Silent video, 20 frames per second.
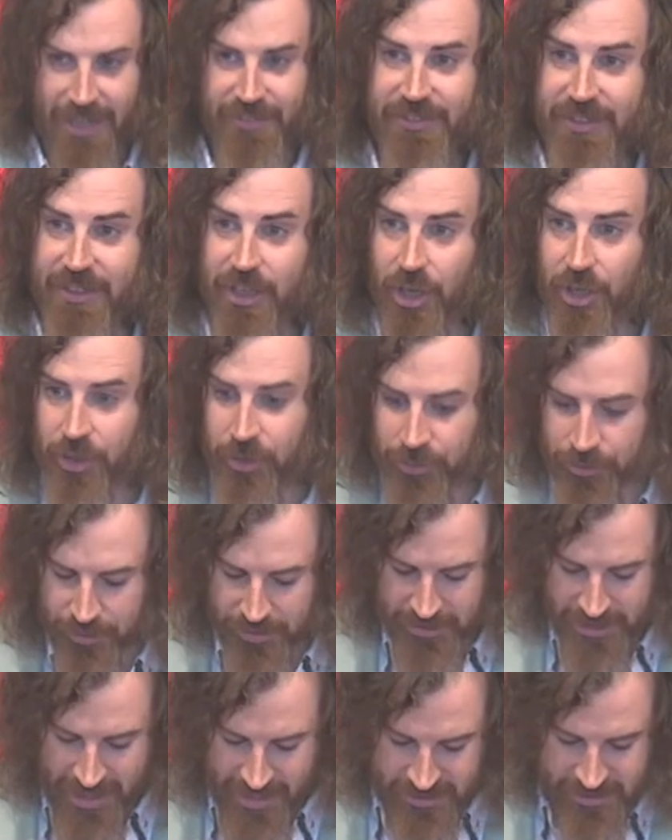And the
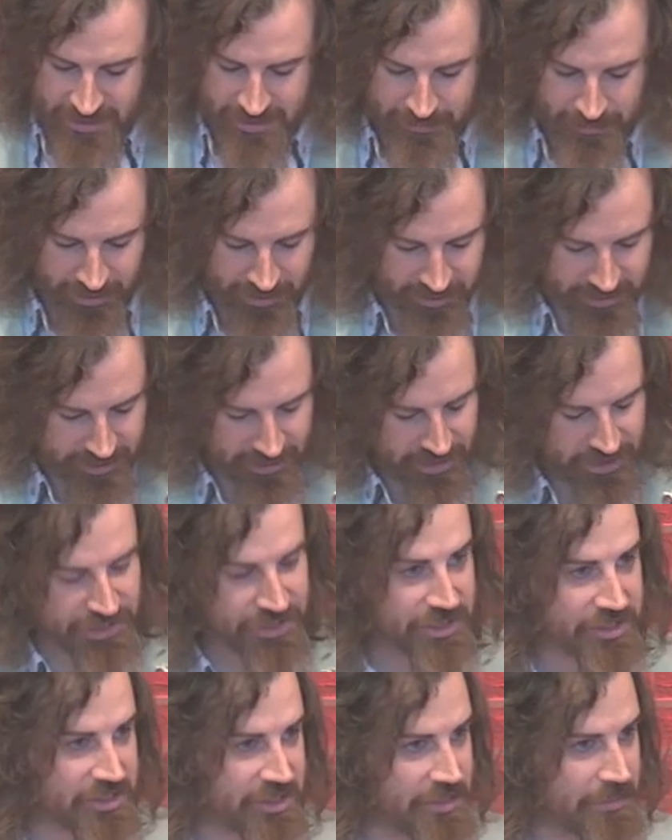Old Testament
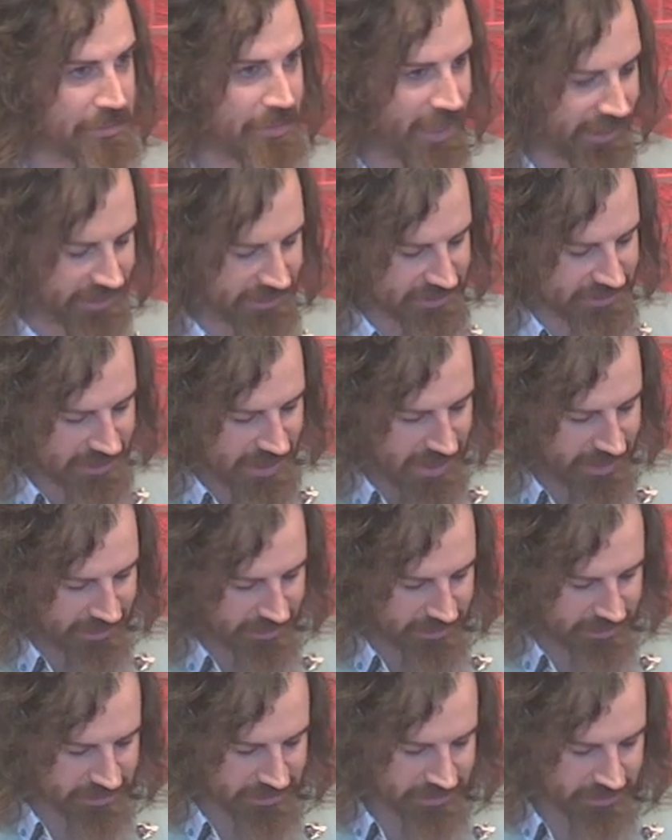doesn't make
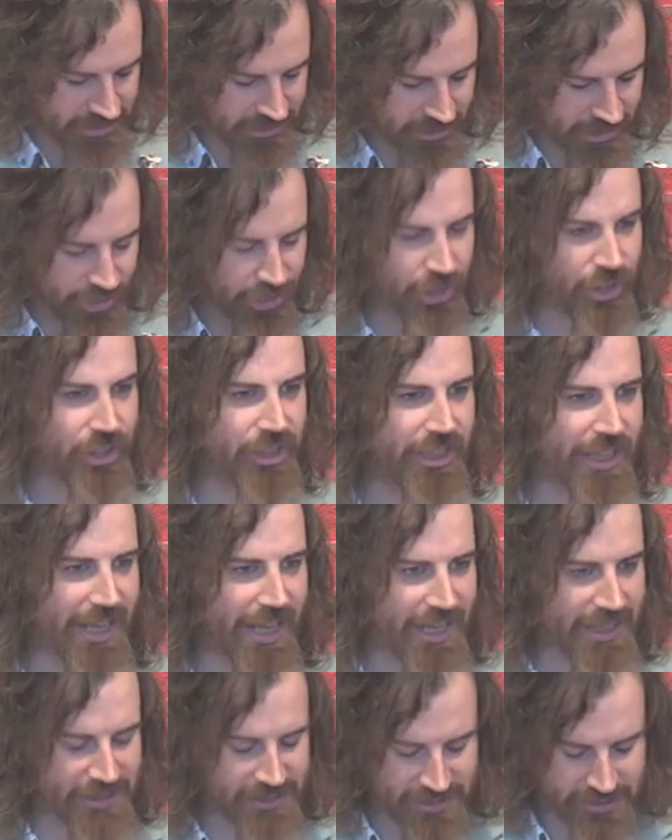sense
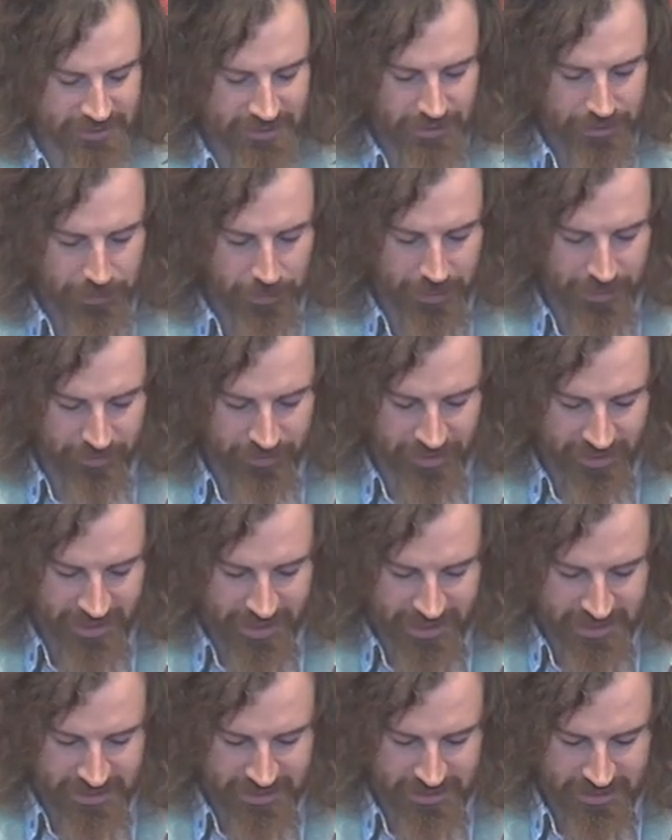unless we
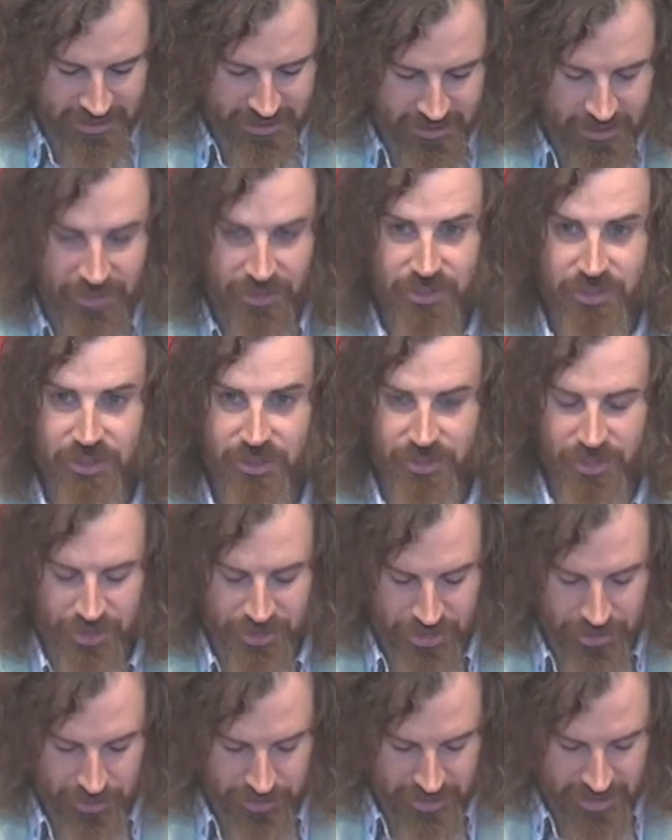relate it to
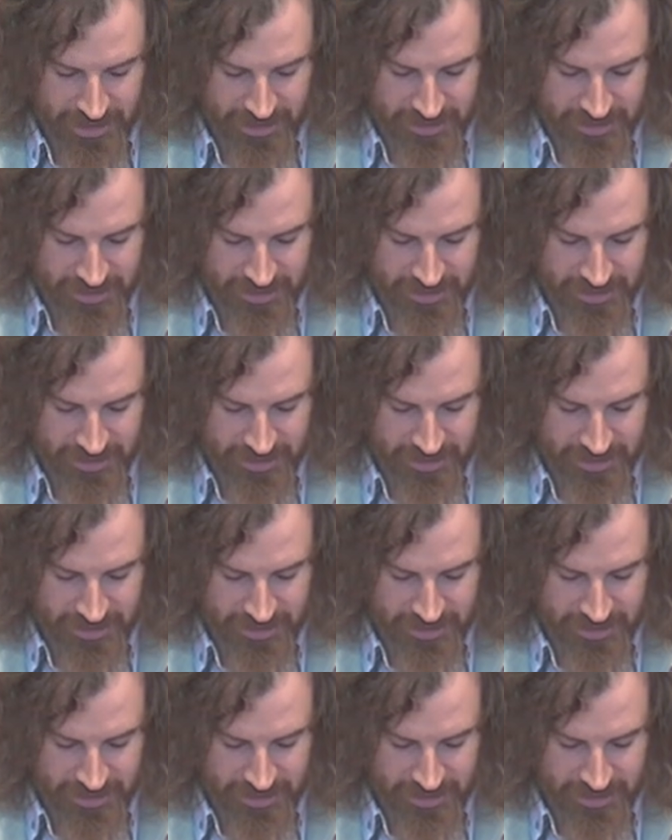the New